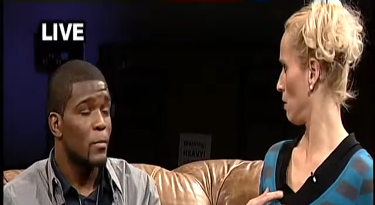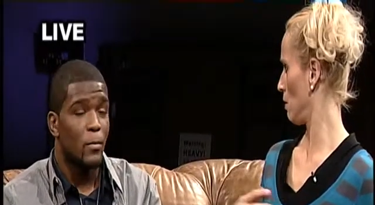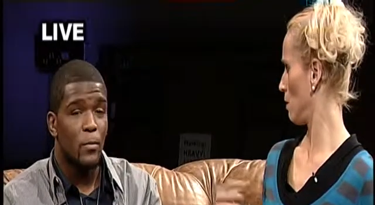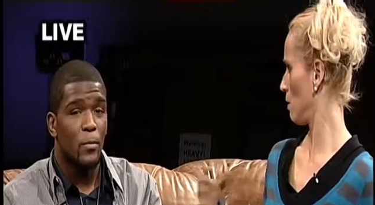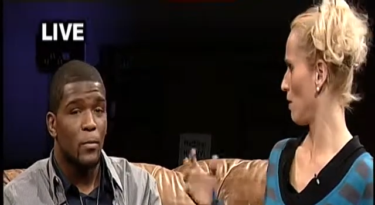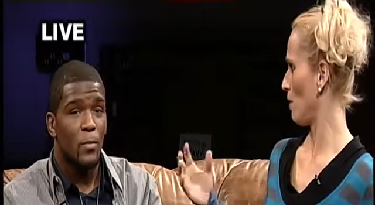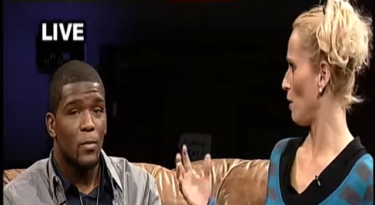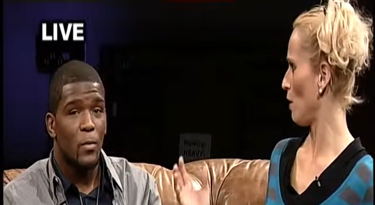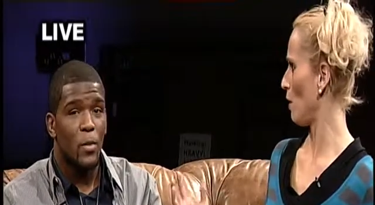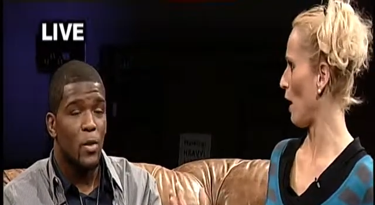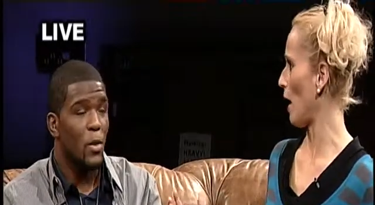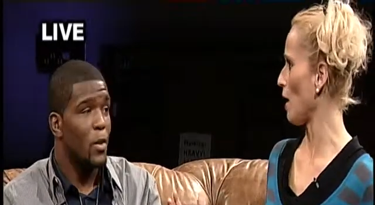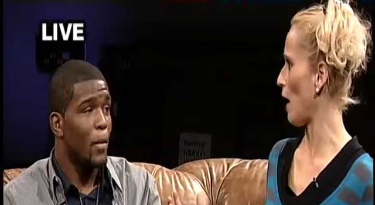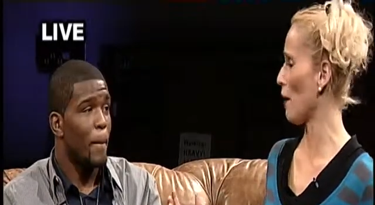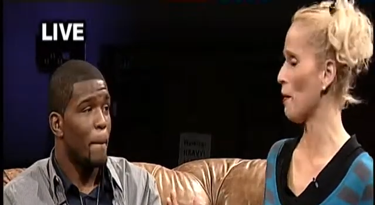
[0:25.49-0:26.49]
Speaker 1: so.
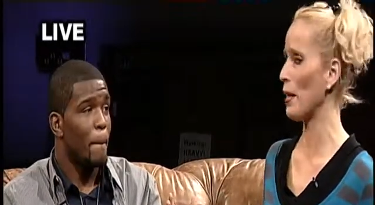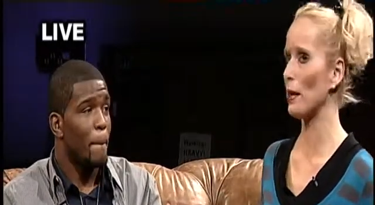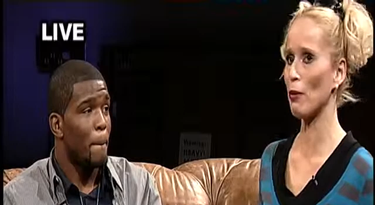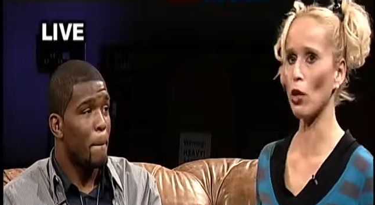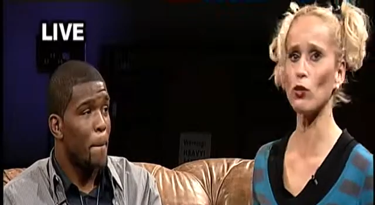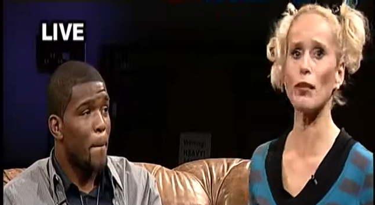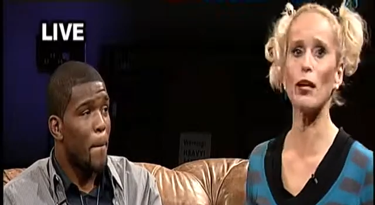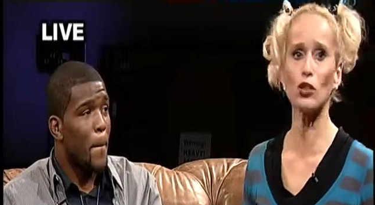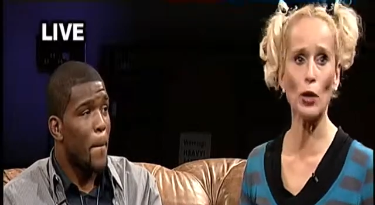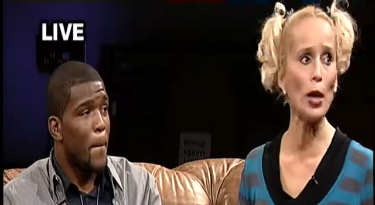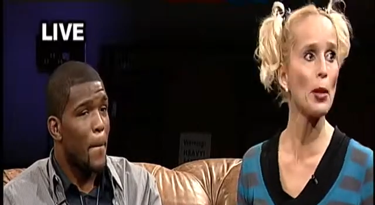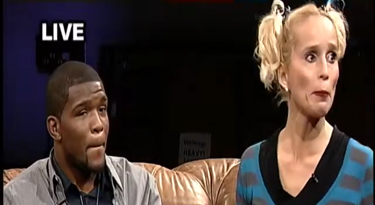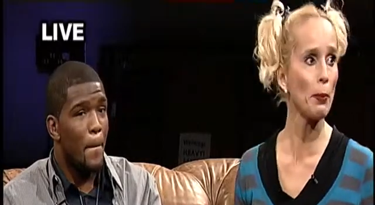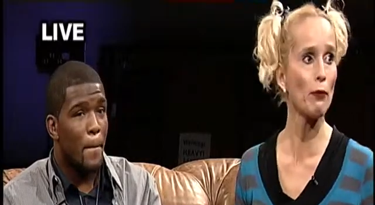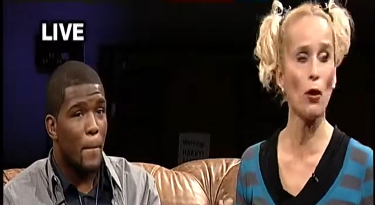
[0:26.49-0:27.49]
I, I mean, they're
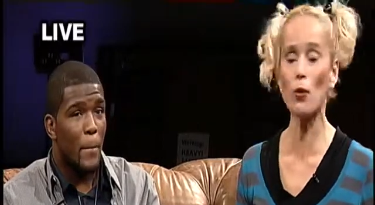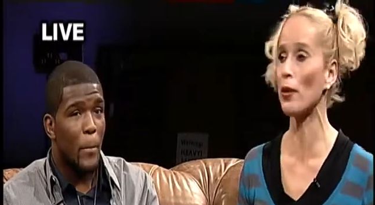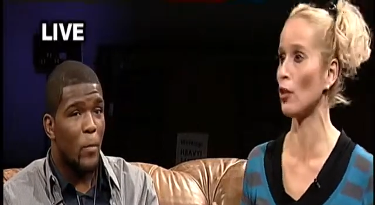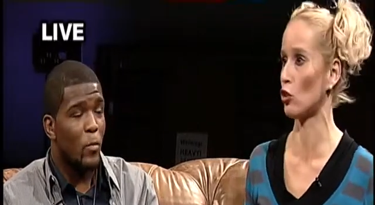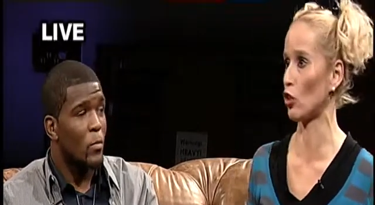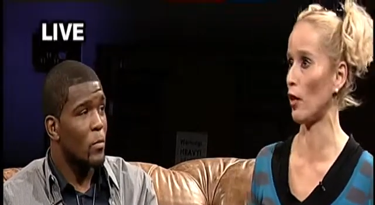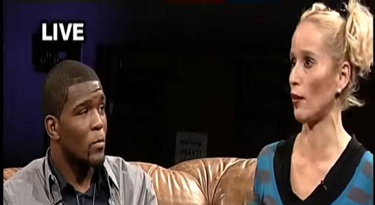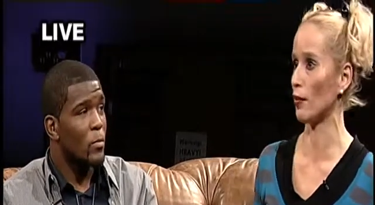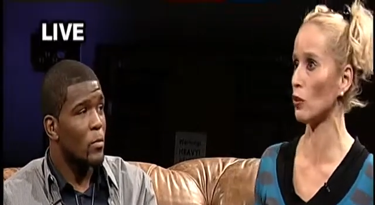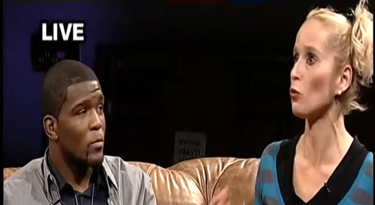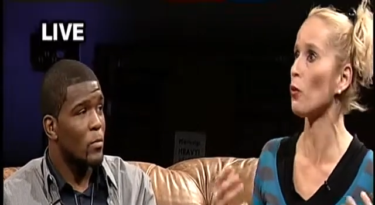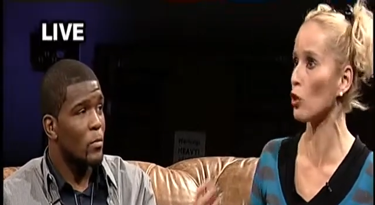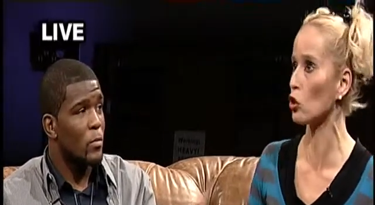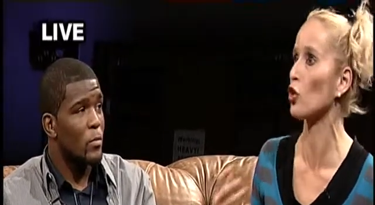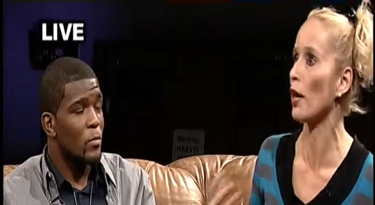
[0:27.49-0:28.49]
trying to provoke each other. That's
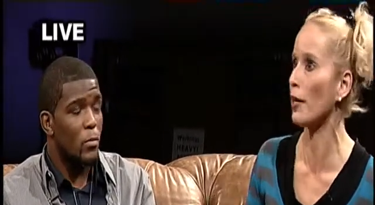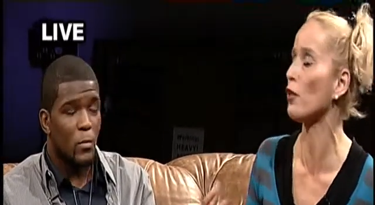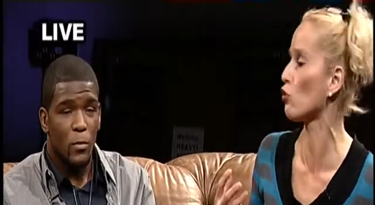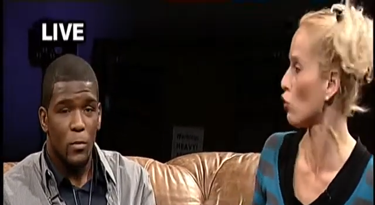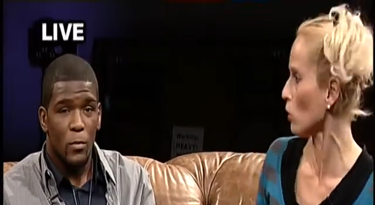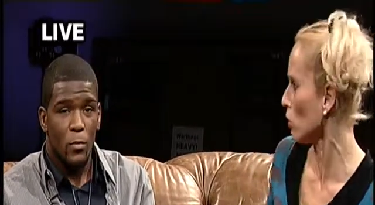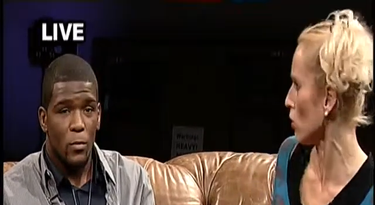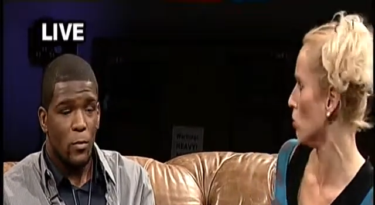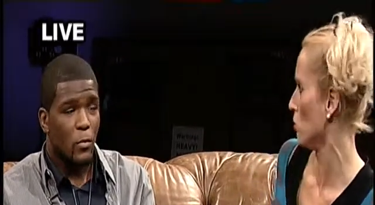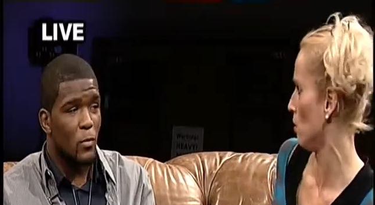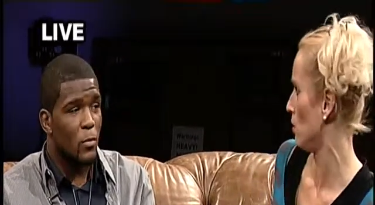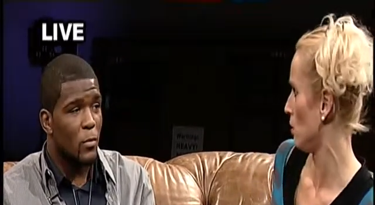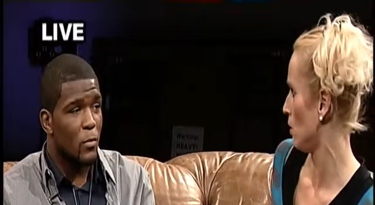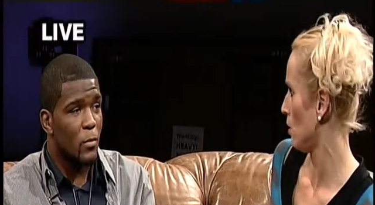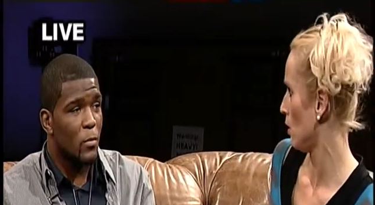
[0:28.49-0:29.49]
what they're trying to do.
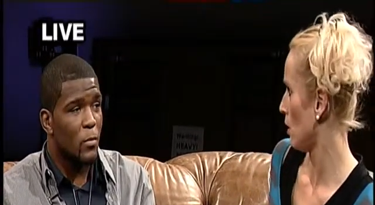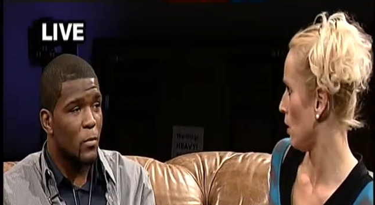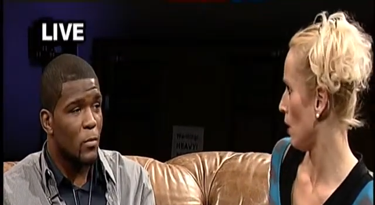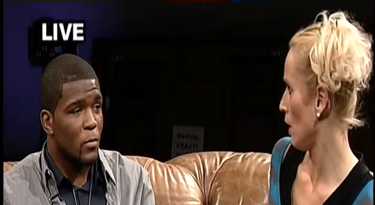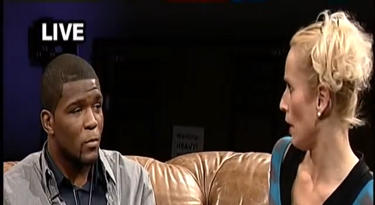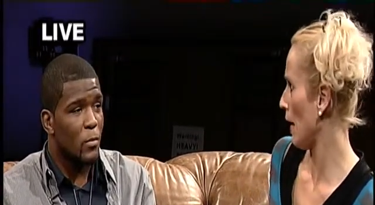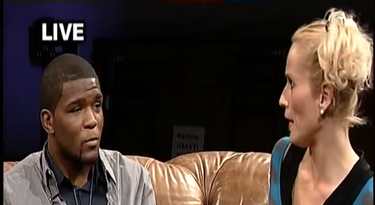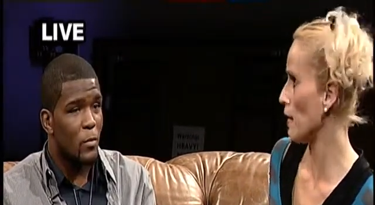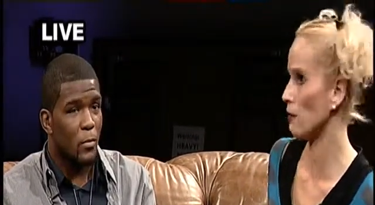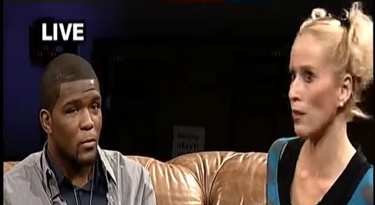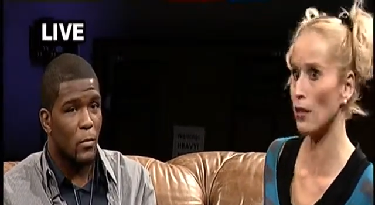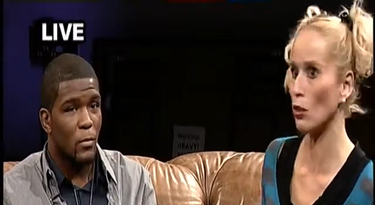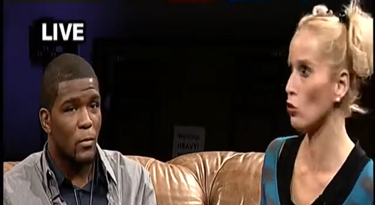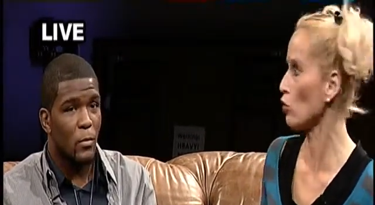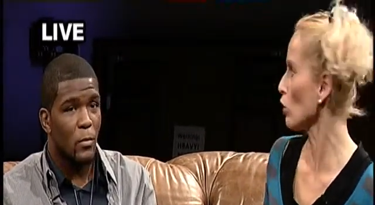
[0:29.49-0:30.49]
And he's
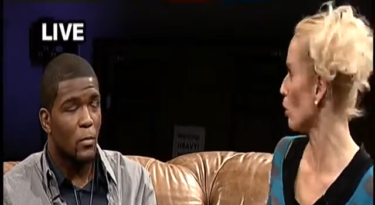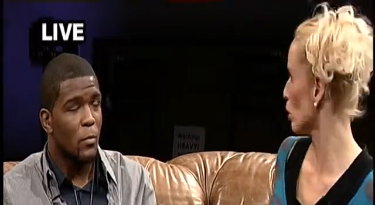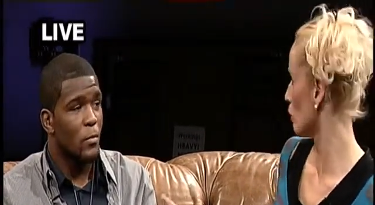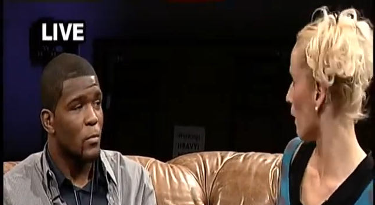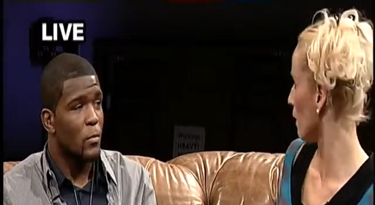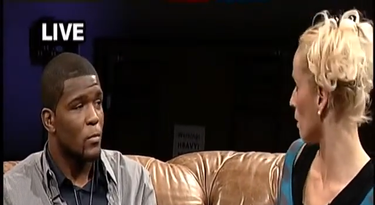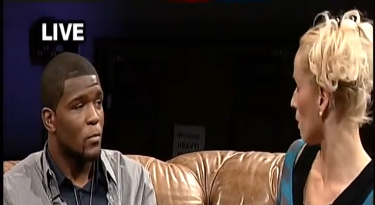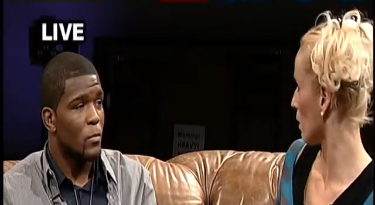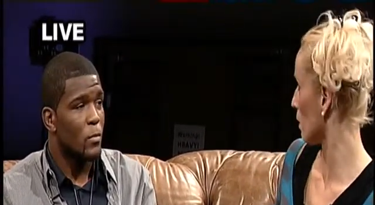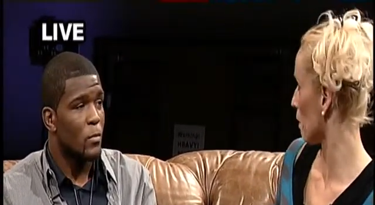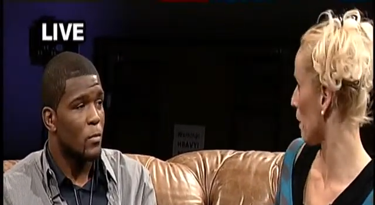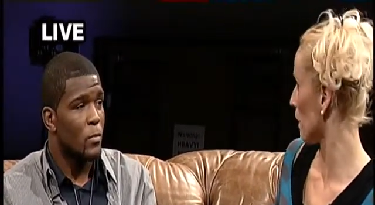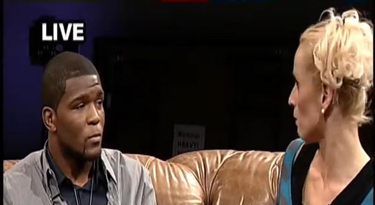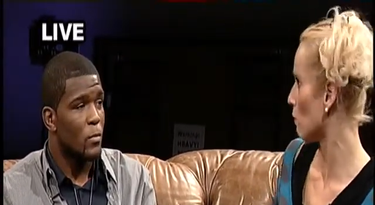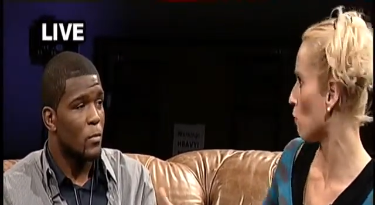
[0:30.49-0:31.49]
like, do you see those fights taking
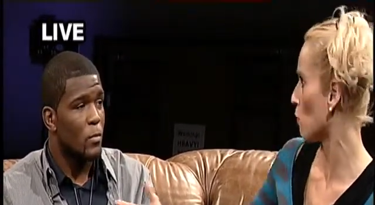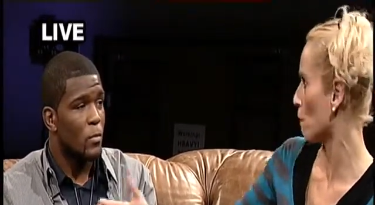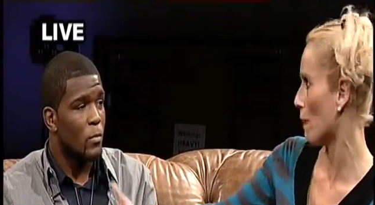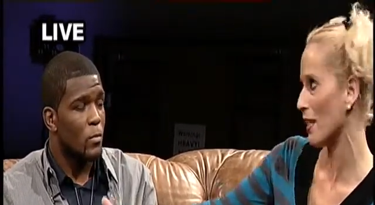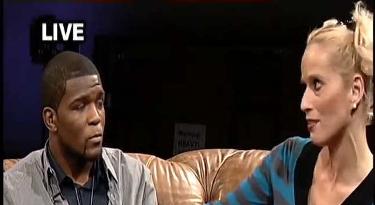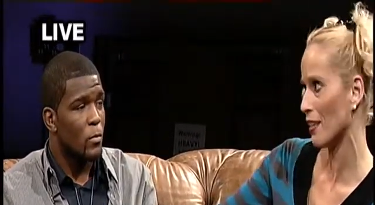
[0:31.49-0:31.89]
place even when Mike